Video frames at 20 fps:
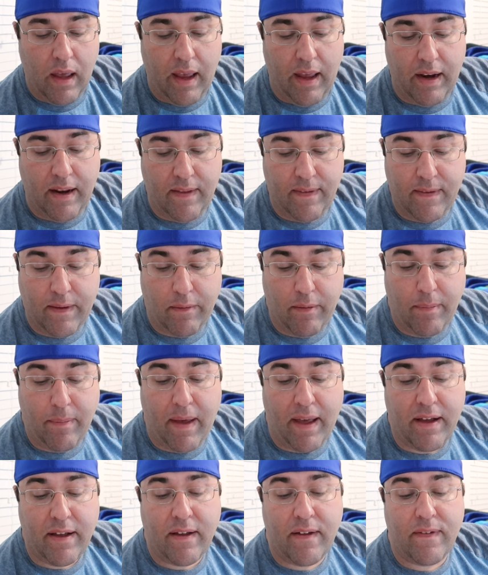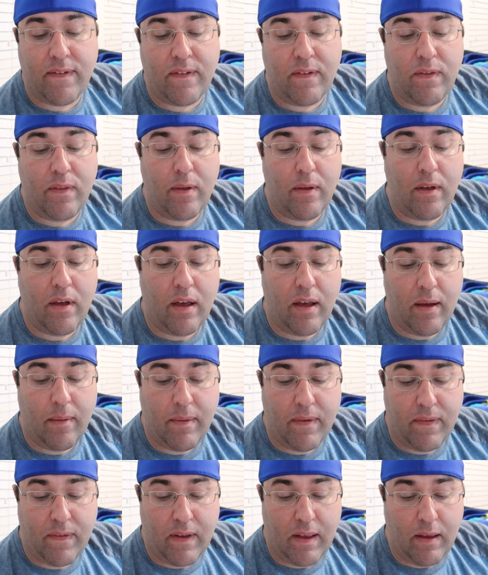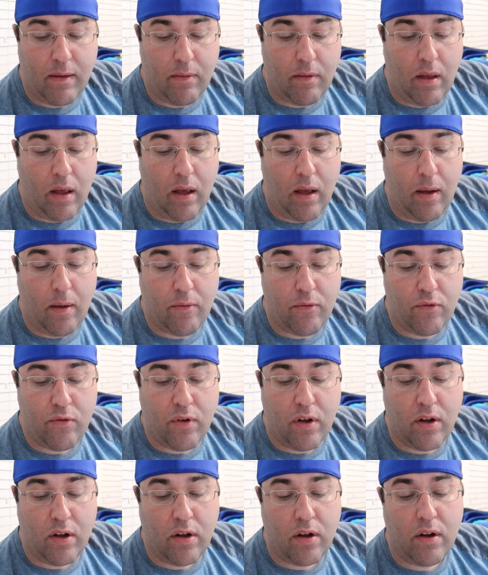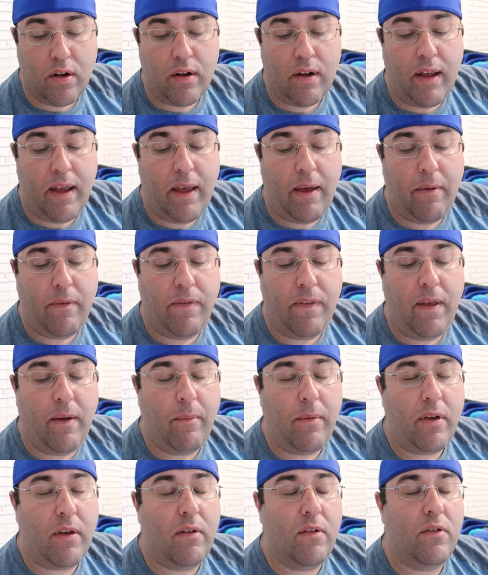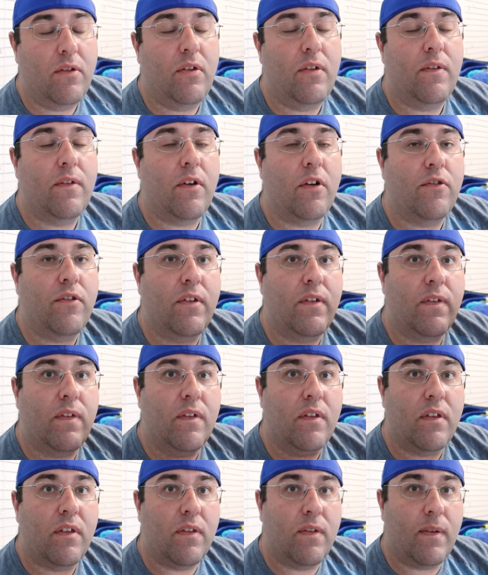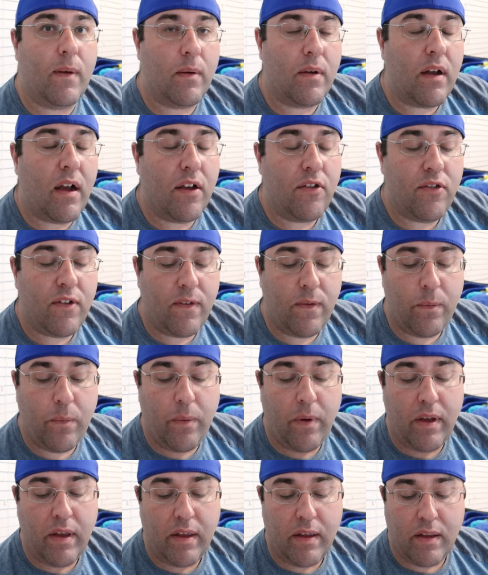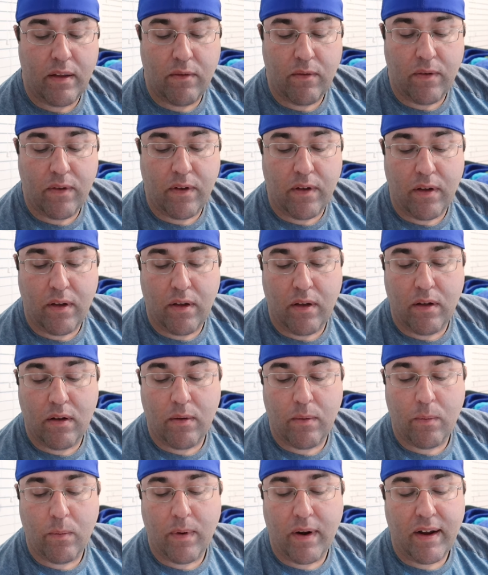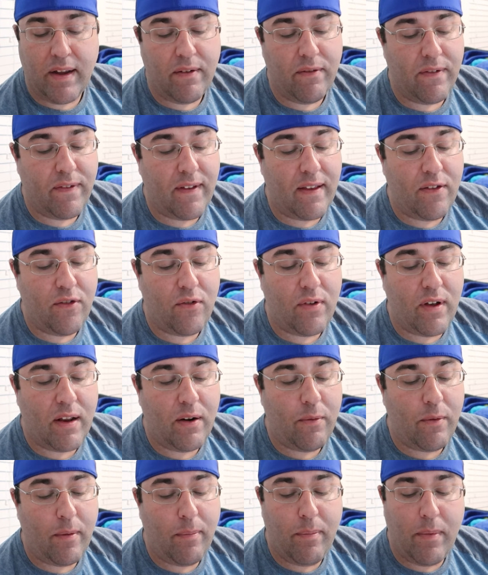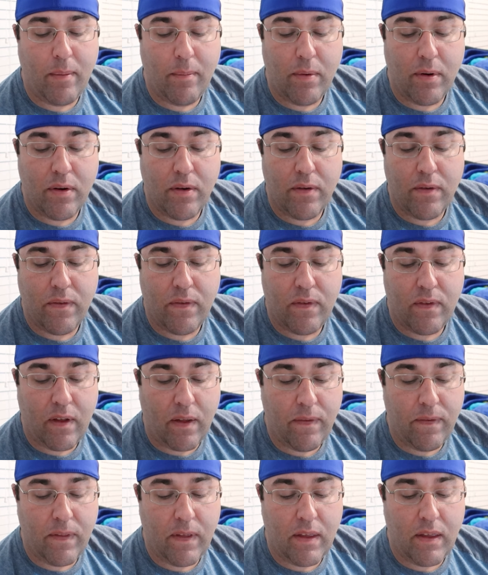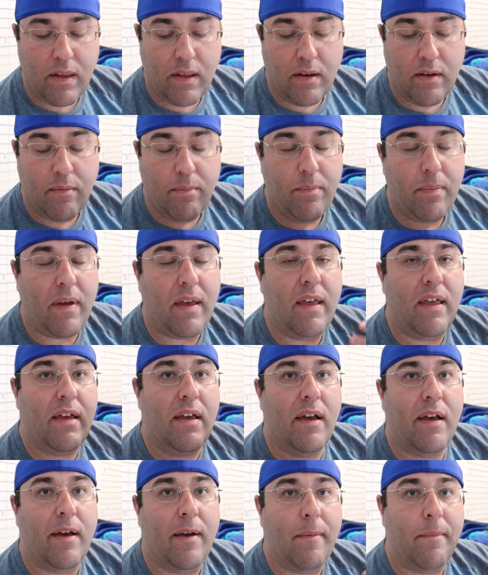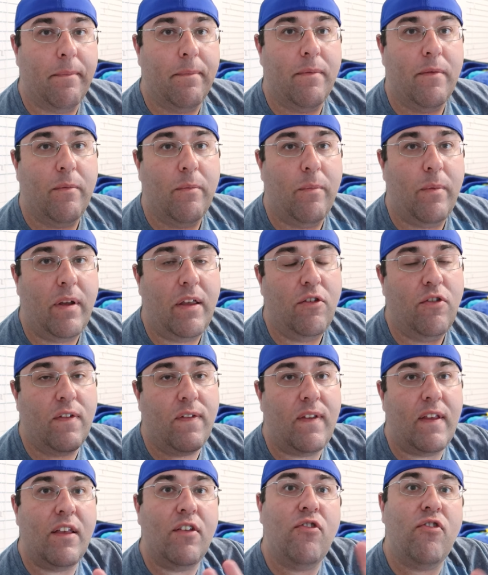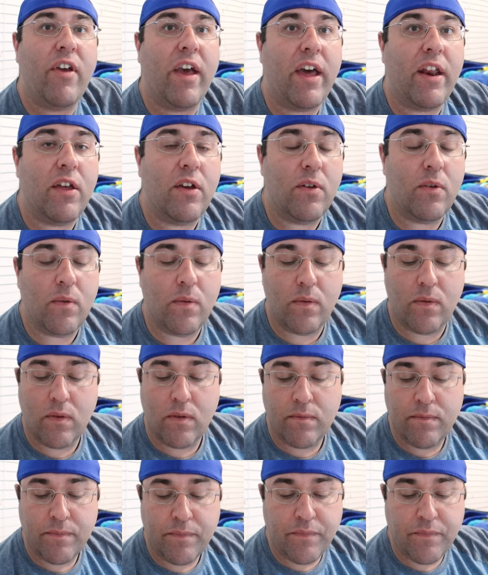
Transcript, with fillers: And he's coming back as the um, it's getting uh, stronger. And then we go into Sarge's subconscious, what, well, where he will say he's trying to remember something, but um, we just see shadows.